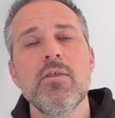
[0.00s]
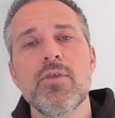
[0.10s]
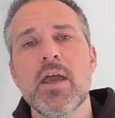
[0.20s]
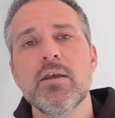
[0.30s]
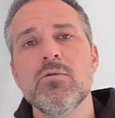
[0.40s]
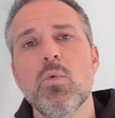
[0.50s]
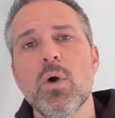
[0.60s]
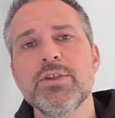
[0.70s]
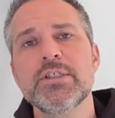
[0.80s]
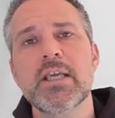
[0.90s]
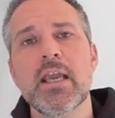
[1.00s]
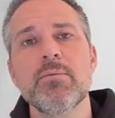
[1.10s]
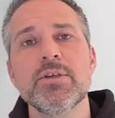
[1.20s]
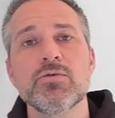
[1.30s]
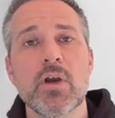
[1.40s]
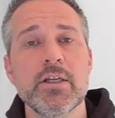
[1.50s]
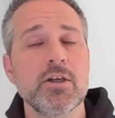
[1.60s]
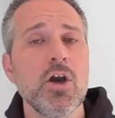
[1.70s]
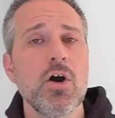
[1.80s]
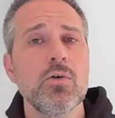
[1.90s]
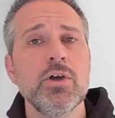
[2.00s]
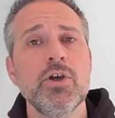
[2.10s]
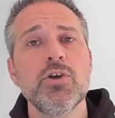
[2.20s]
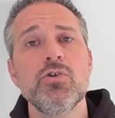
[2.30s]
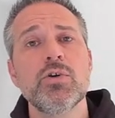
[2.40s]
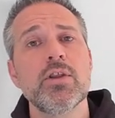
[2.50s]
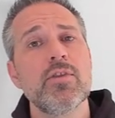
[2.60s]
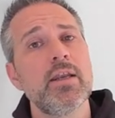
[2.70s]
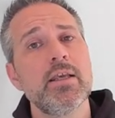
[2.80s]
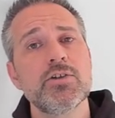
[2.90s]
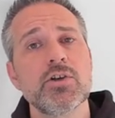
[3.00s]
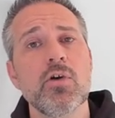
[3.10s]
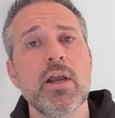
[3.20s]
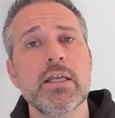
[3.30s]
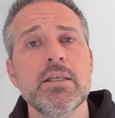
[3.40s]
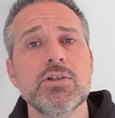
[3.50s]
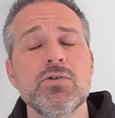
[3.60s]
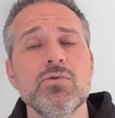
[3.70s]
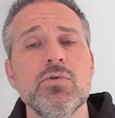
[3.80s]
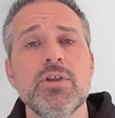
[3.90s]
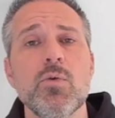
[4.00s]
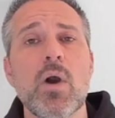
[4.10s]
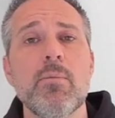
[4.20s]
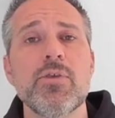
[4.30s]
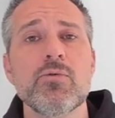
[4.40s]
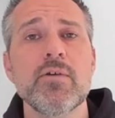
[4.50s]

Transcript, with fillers: Then, once the game is ready to go, you can then integrate into the Web3